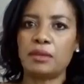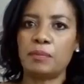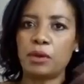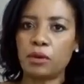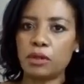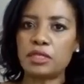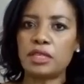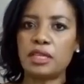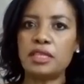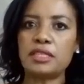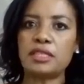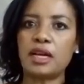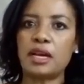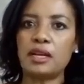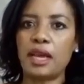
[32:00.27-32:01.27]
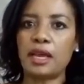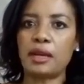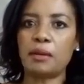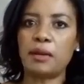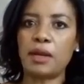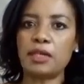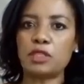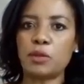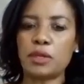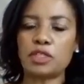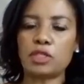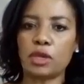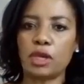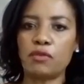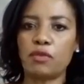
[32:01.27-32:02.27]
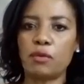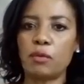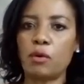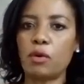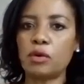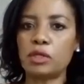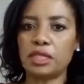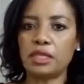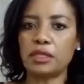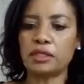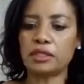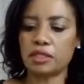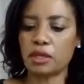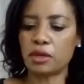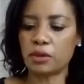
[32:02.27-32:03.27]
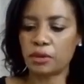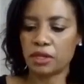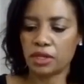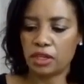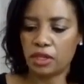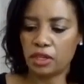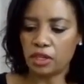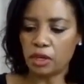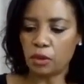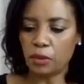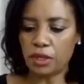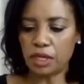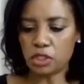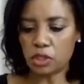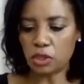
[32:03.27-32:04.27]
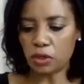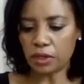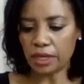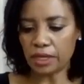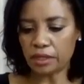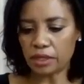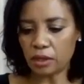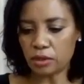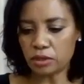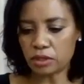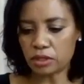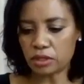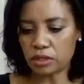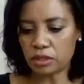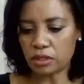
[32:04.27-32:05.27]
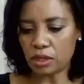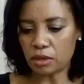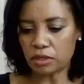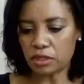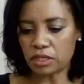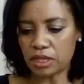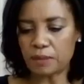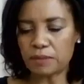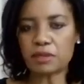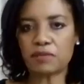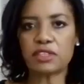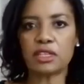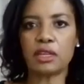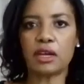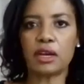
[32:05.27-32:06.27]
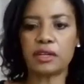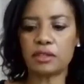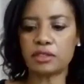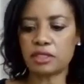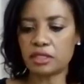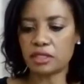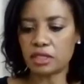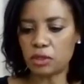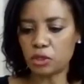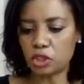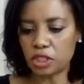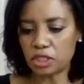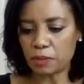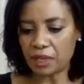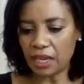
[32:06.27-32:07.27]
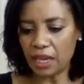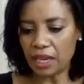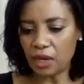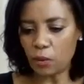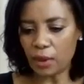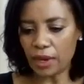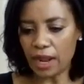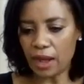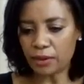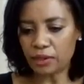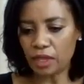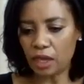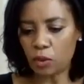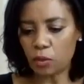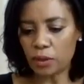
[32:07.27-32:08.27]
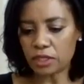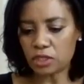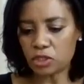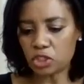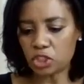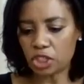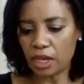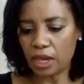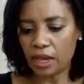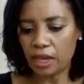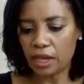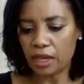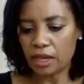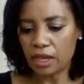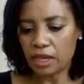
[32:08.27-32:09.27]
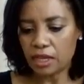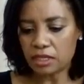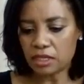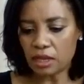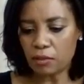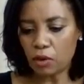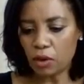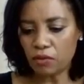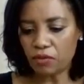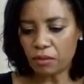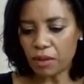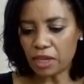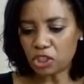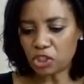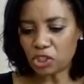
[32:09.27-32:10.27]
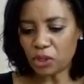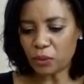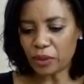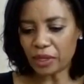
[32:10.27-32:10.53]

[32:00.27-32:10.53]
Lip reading: because he's now at a place where he's looking for more deals. So, we need to look at those types of scenarios and solutions. But anyone out there who wants to share some more information